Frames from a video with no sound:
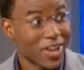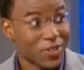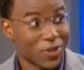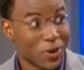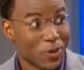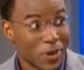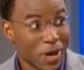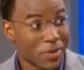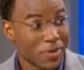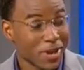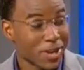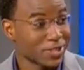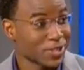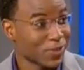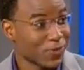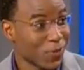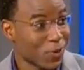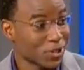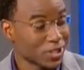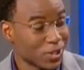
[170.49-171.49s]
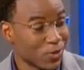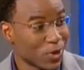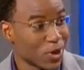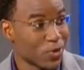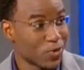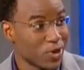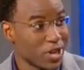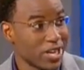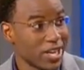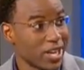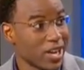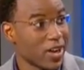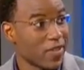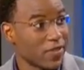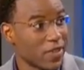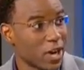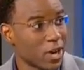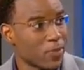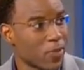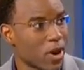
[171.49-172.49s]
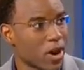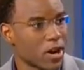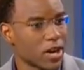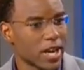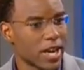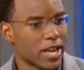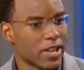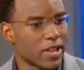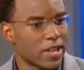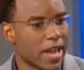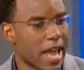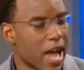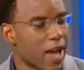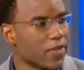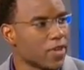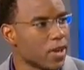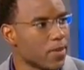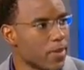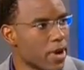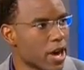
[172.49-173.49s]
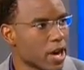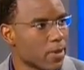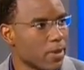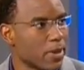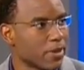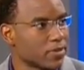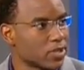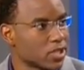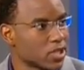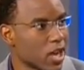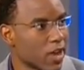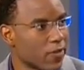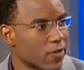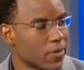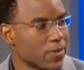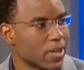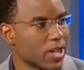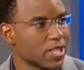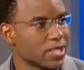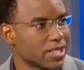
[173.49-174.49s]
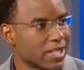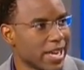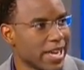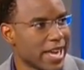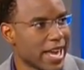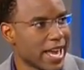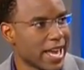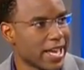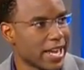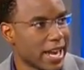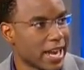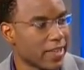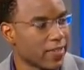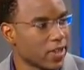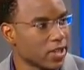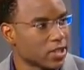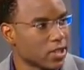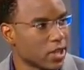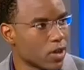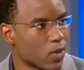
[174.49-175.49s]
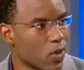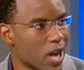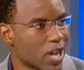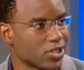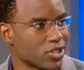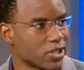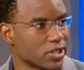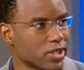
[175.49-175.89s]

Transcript: The Republicans, unfortunately, want to renege on their part, and now the American people have to suffer because they can't get anything done in Washington.